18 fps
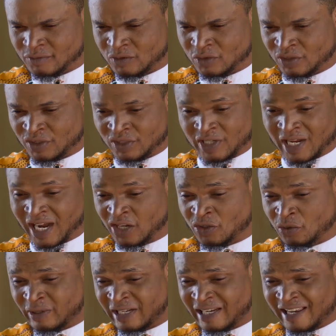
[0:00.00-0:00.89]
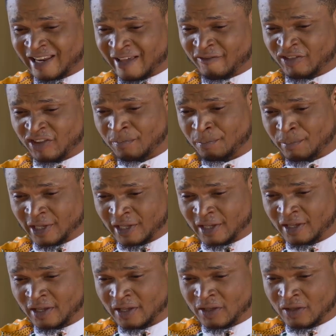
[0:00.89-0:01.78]
So she actually left
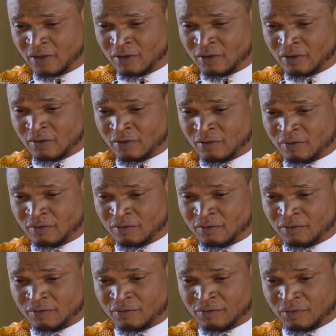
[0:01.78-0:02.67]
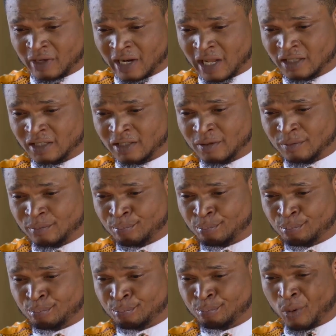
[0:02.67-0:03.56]
me for that
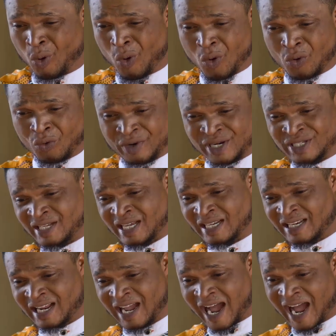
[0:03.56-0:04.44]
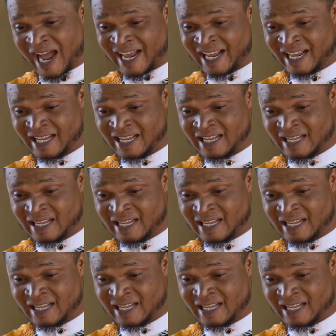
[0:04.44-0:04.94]
poor wretched guy.